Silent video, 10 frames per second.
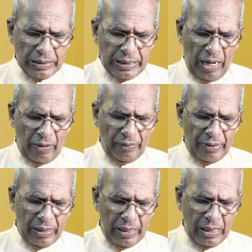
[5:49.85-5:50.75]
Now,
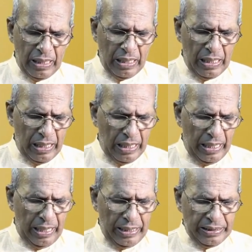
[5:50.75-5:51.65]

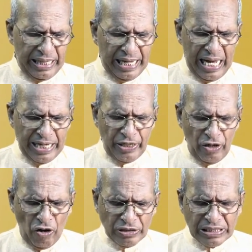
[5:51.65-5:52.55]
uh, they are
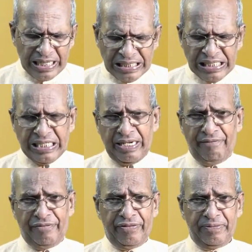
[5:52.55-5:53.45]
not
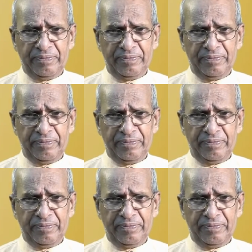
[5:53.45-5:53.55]
sensitive.